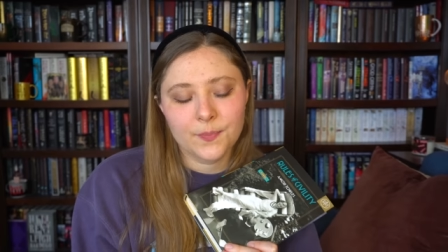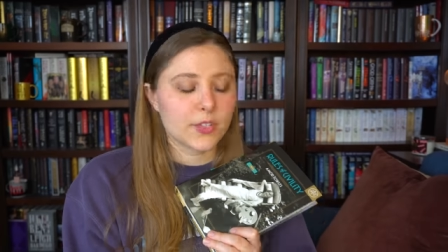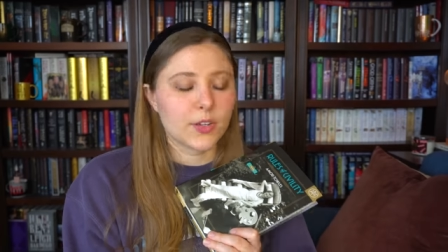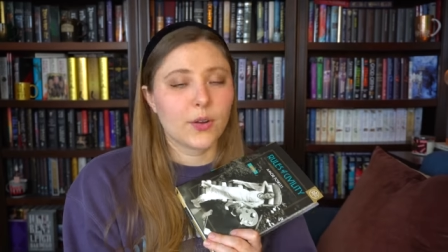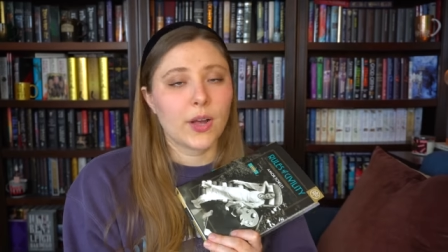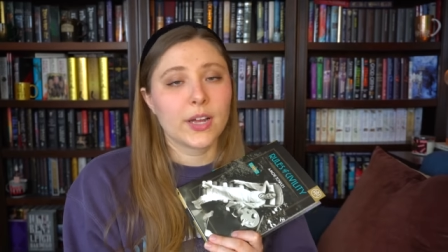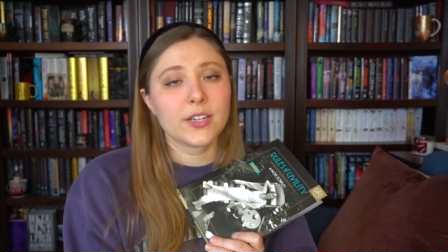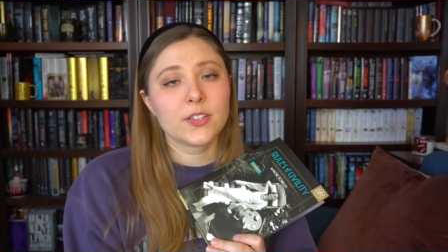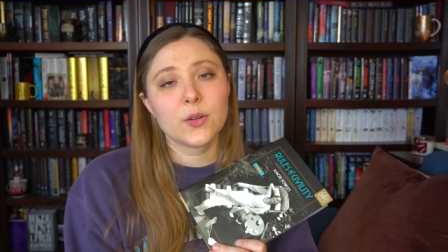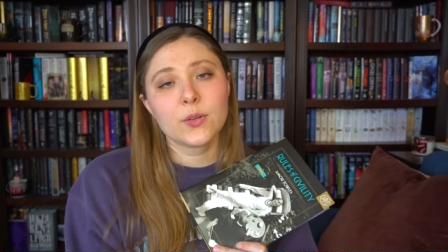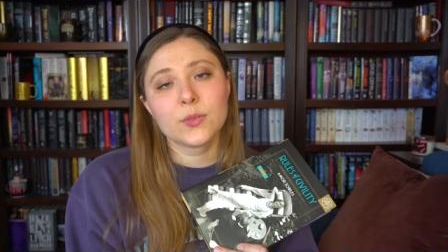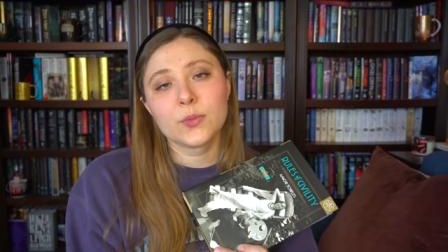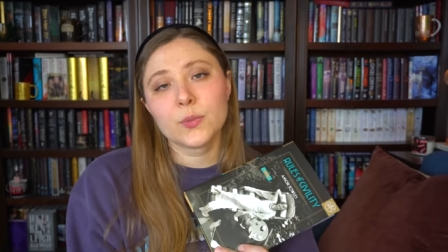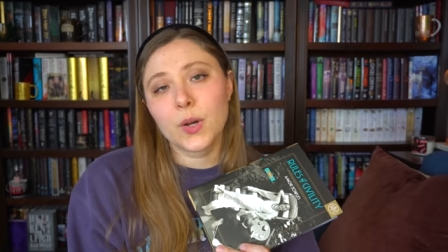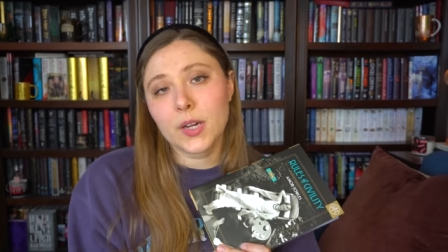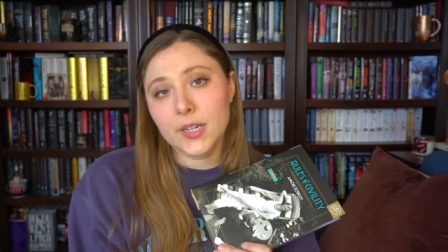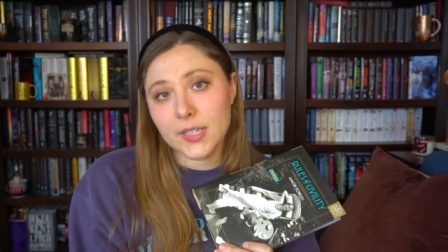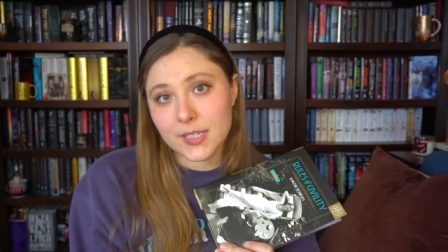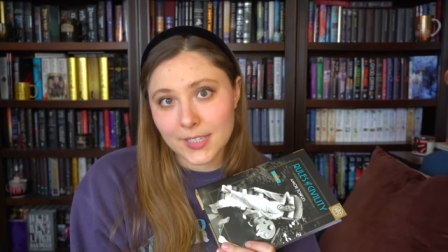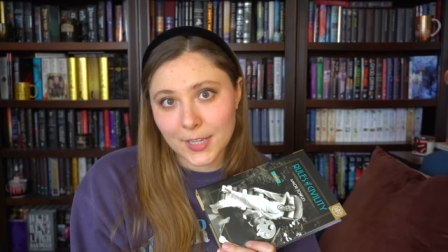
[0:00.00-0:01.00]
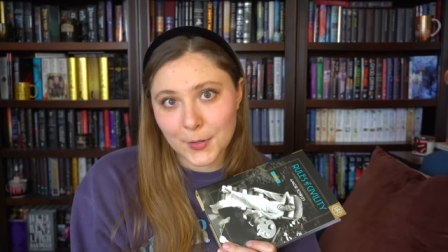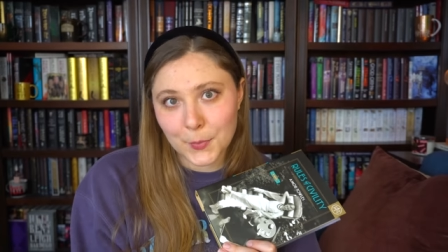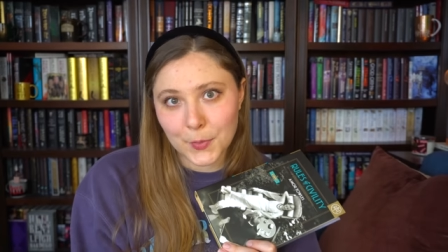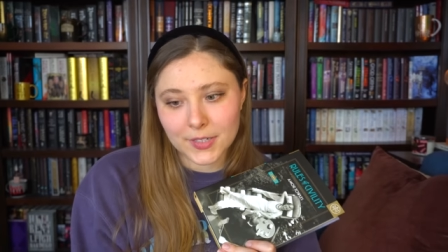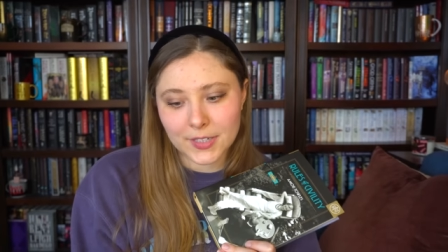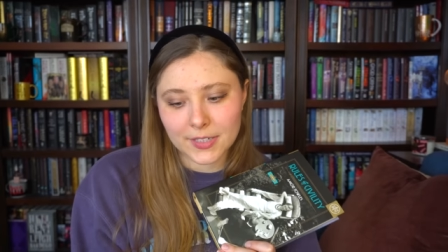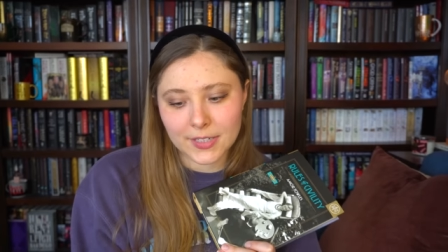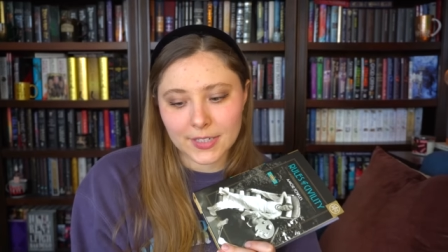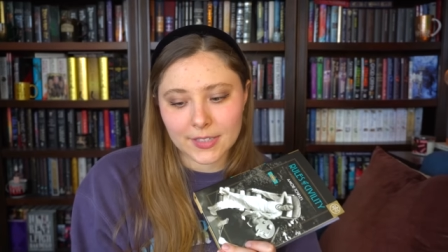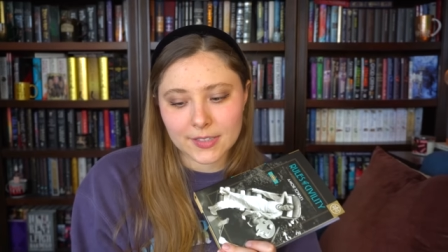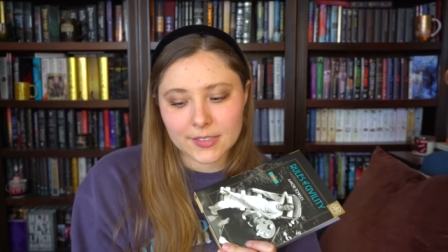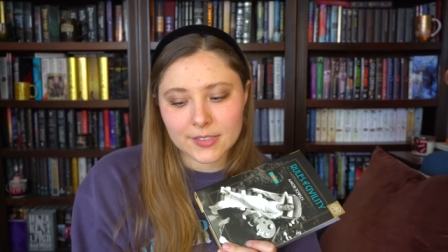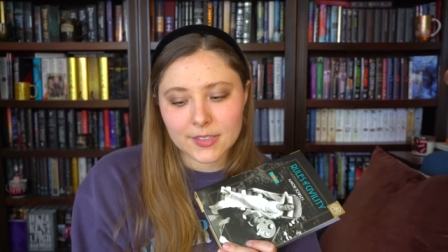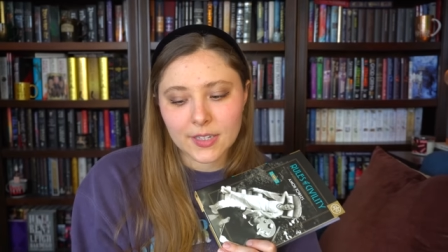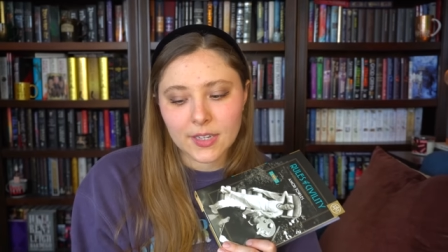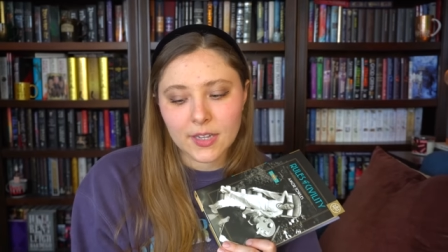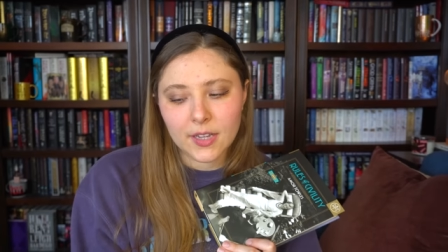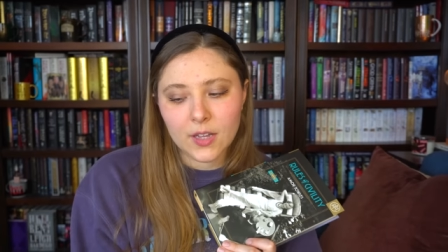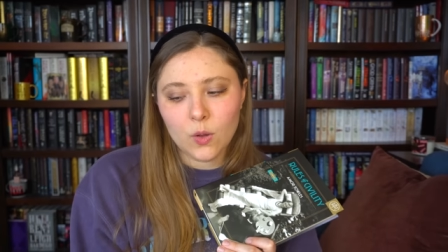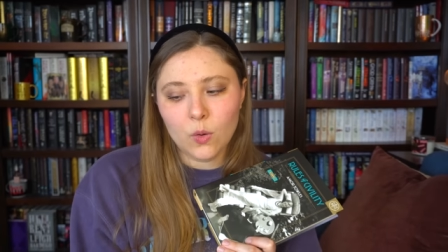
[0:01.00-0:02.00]
So I don't want to say what it is
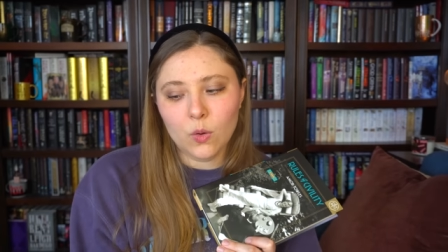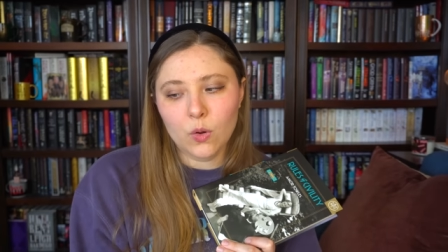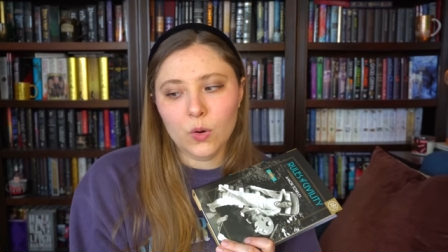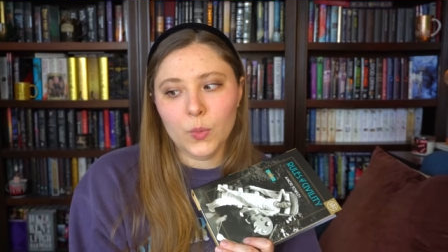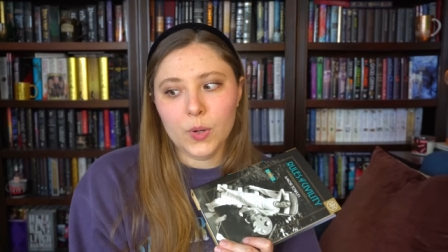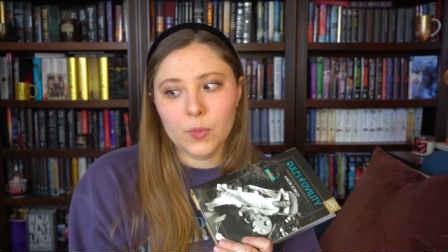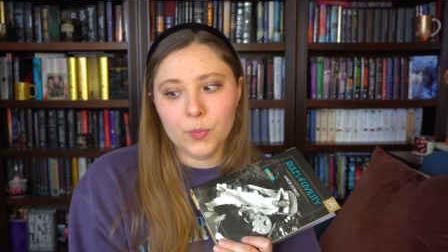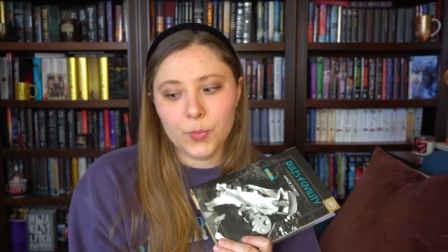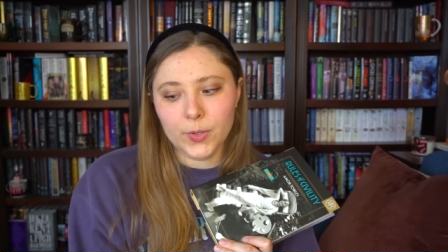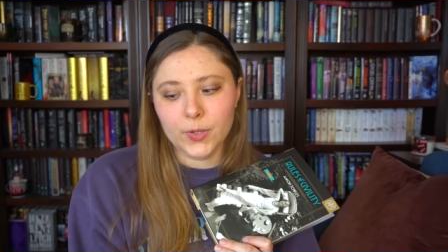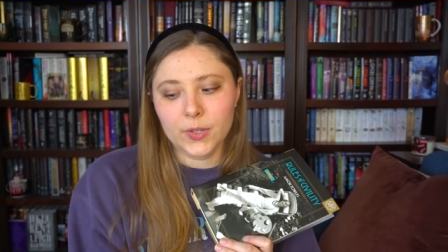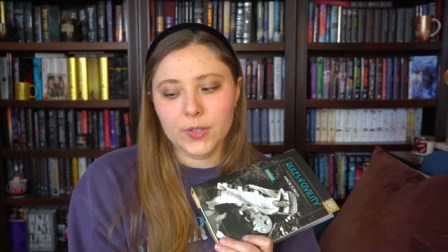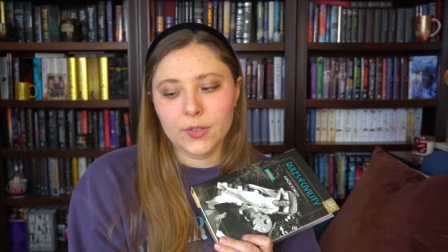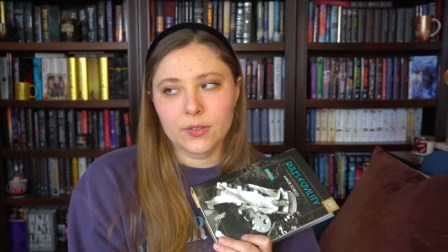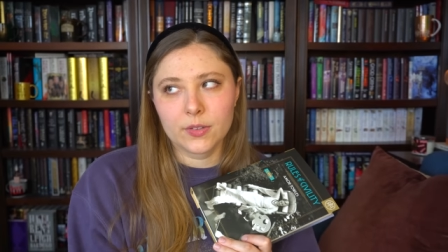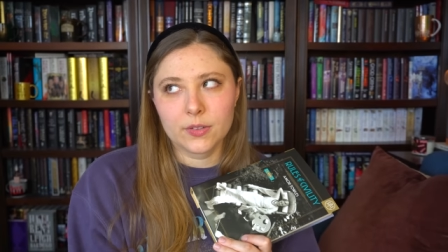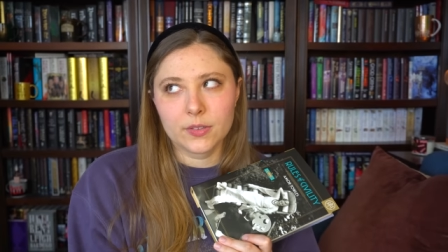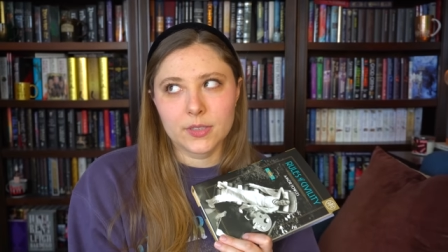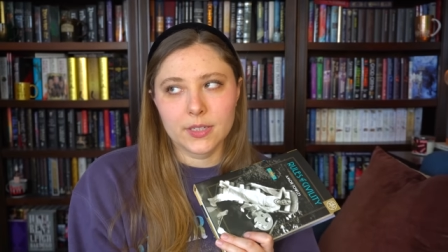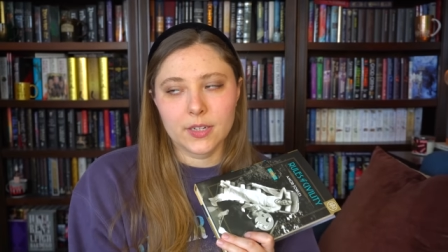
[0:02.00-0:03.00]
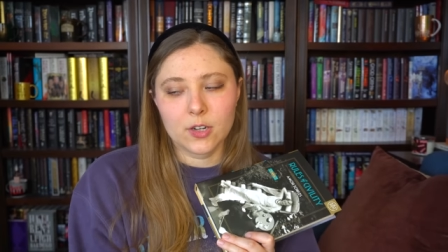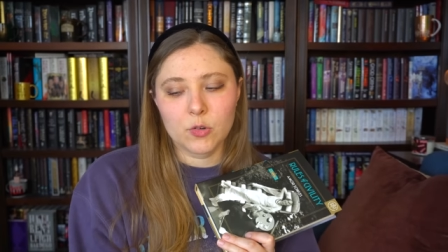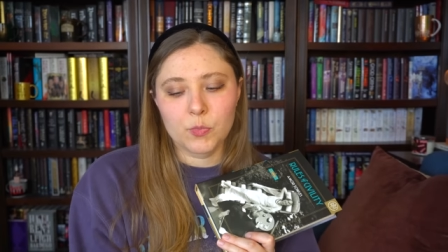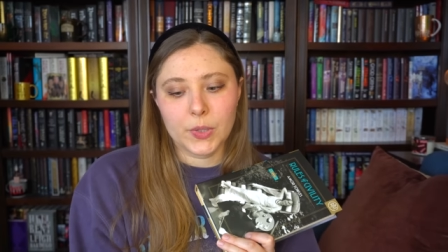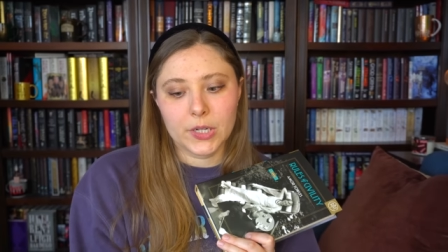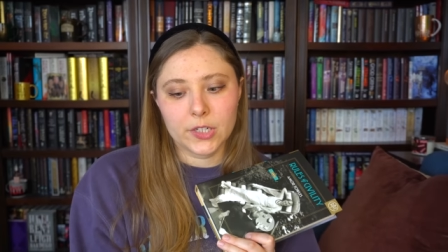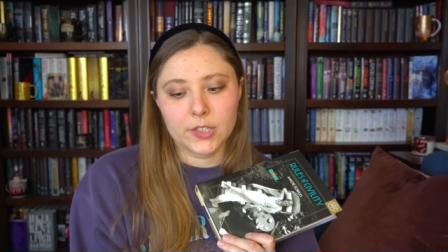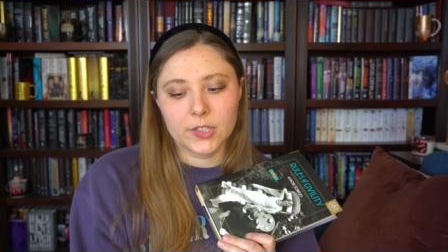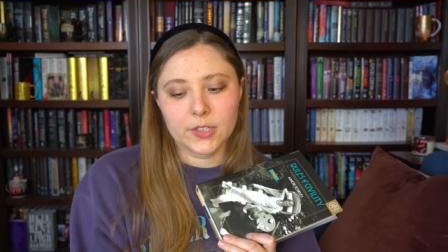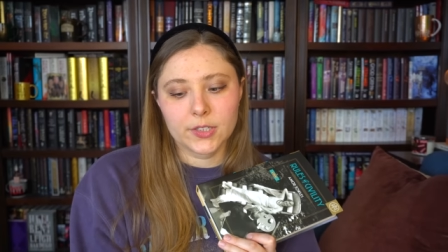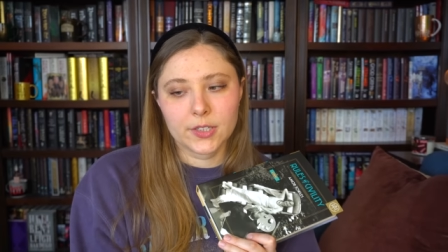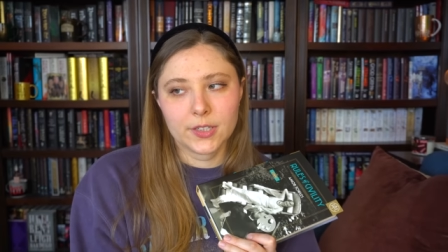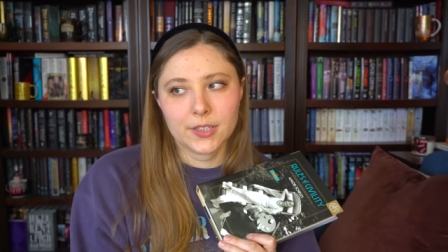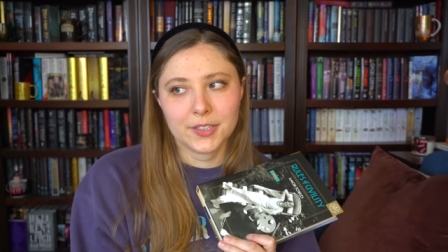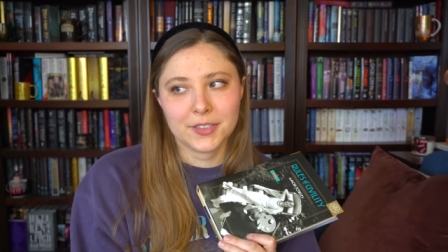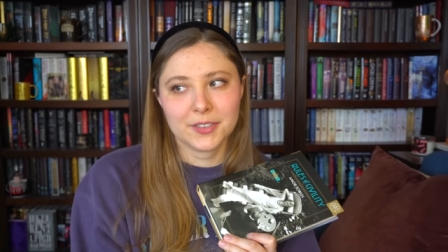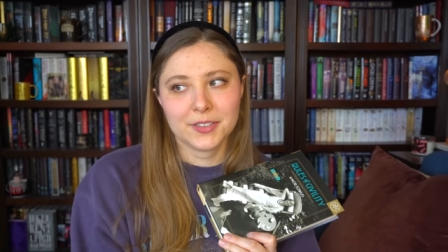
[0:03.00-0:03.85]
or what book did it better.